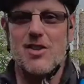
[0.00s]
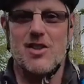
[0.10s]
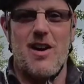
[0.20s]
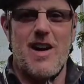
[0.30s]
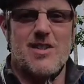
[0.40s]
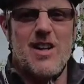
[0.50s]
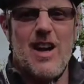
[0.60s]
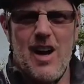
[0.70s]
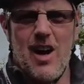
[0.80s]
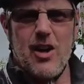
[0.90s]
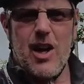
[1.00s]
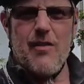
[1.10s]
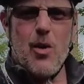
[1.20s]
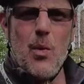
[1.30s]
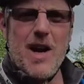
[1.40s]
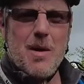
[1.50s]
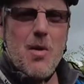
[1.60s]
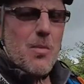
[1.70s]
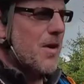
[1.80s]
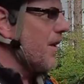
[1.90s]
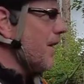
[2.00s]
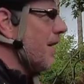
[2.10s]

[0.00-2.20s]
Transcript: the sky is. I could get very wet in a moment.